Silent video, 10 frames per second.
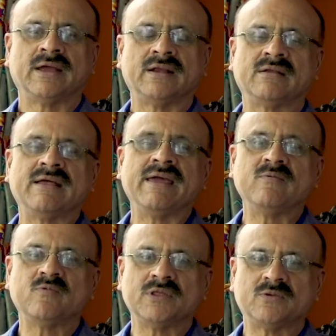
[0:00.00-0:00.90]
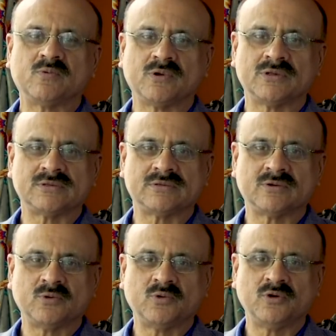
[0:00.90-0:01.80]
at a time when it was
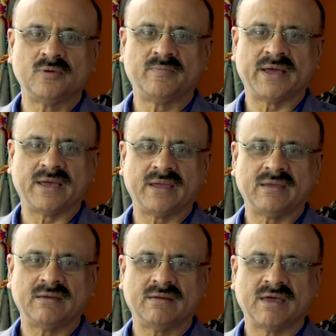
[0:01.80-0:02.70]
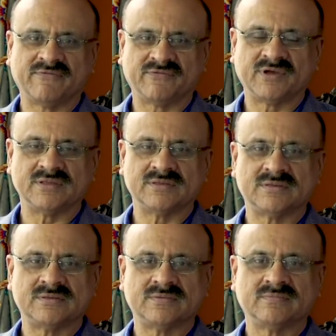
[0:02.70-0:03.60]
ruled by
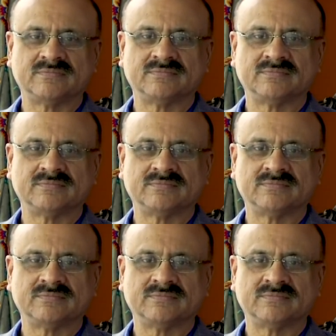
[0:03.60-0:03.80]
Afghans.